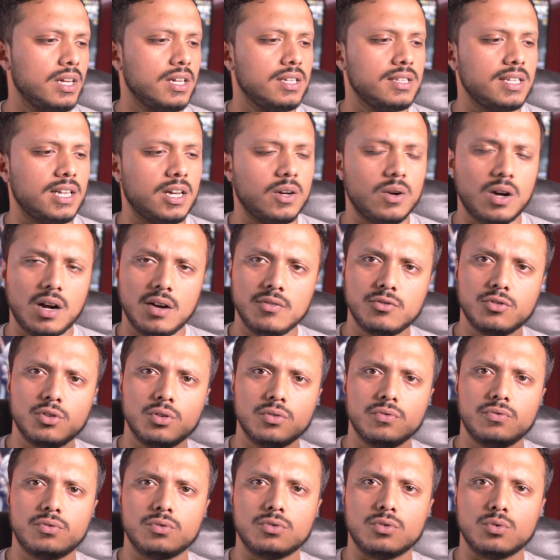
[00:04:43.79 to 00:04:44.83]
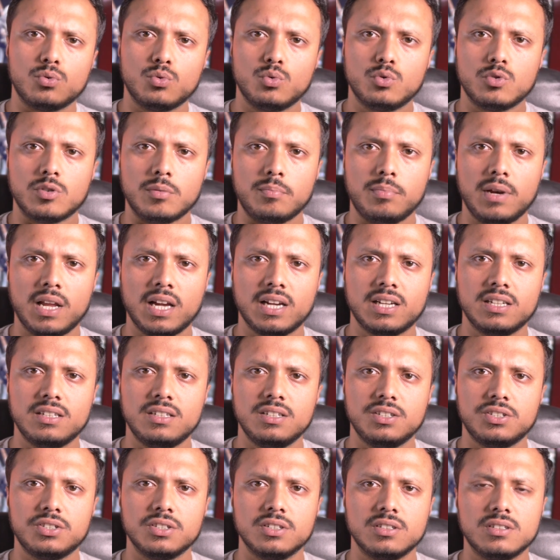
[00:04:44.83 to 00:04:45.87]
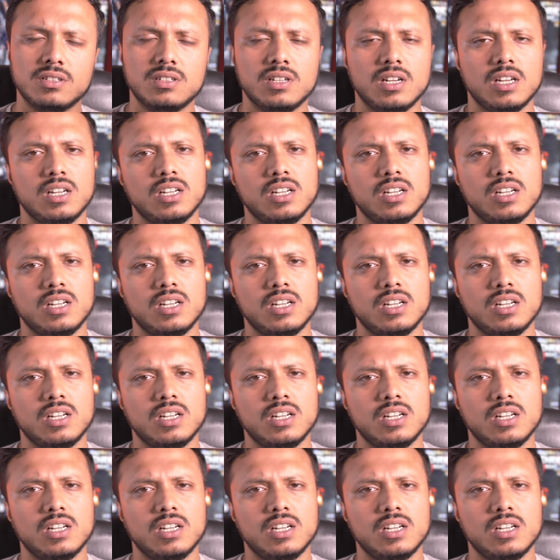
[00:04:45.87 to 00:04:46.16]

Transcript: Now I've gone for the Aura Black Edition,